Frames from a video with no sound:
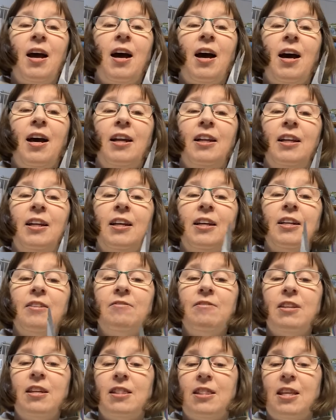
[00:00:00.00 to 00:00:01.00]
I love
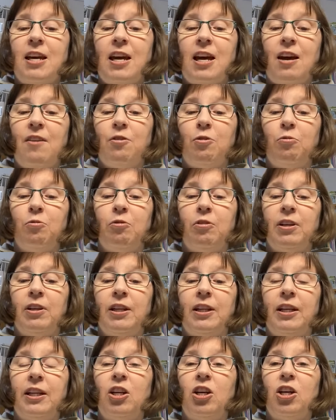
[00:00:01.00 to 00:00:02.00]
that they have a
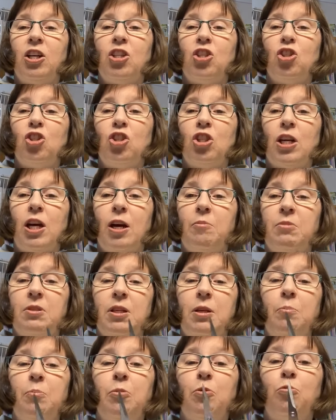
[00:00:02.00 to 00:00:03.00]
really nice sharp
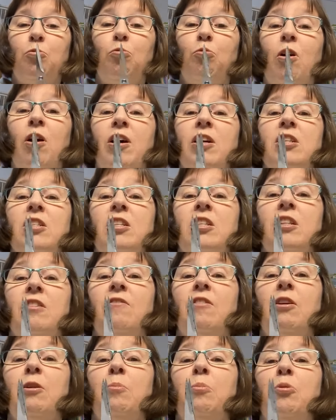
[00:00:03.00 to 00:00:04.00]
tip right to the
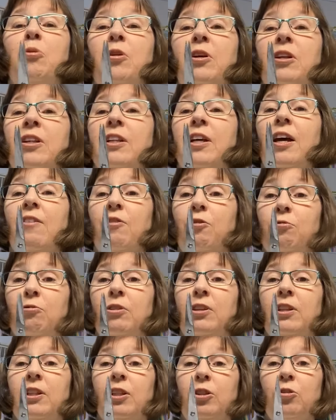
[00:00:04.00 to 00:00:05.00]
very point. They have a
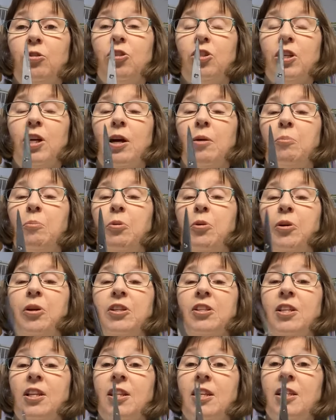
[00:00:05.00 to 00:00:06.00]
really good sharp point.
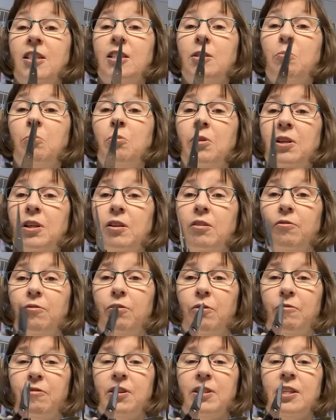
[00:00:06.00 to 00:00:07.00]
So these are brilliant for
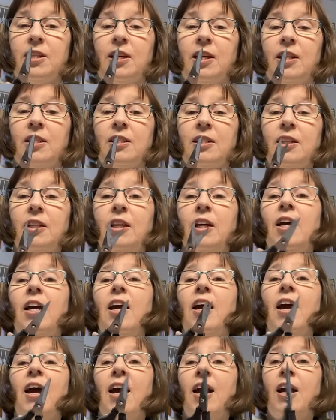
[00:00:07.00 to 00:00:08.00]
fussy cutting
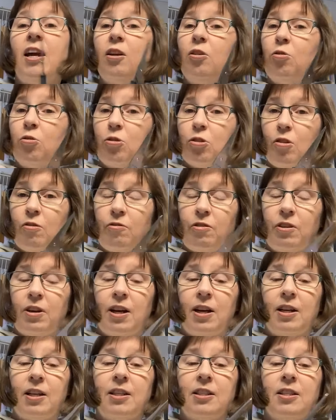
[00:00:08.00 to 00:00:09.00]
and also for
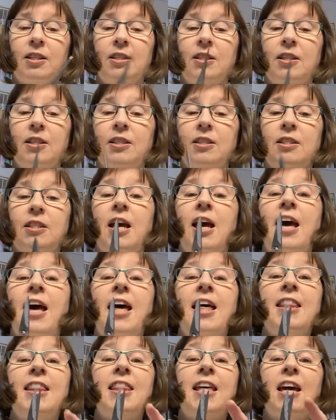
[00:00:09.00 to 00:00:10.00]
cutting scissors.
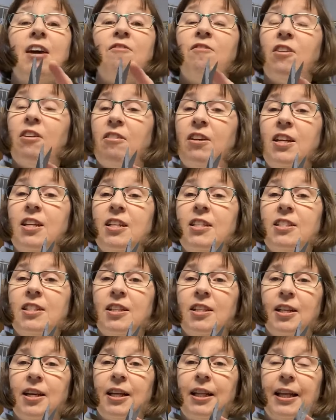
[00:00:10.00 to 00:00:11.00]
They are very easy to
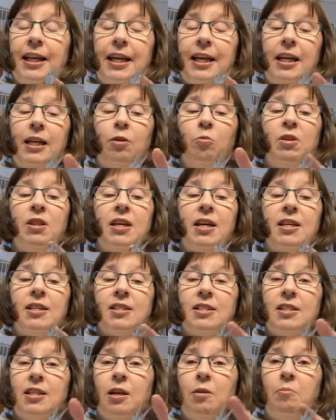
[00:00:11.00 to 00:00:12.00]
clean with our
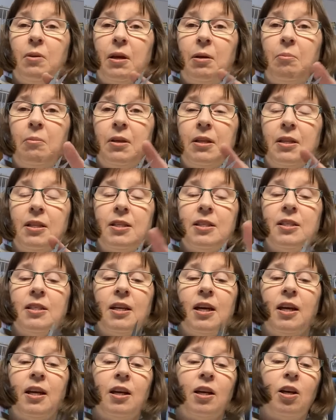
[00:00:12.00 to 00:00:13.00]
stamping mist
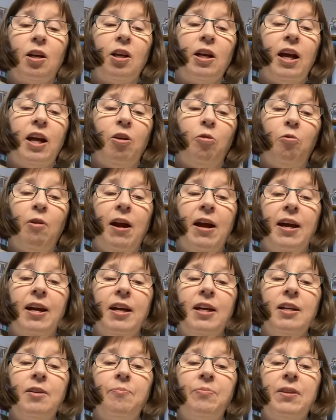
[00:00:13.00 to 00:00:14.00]
and a rag.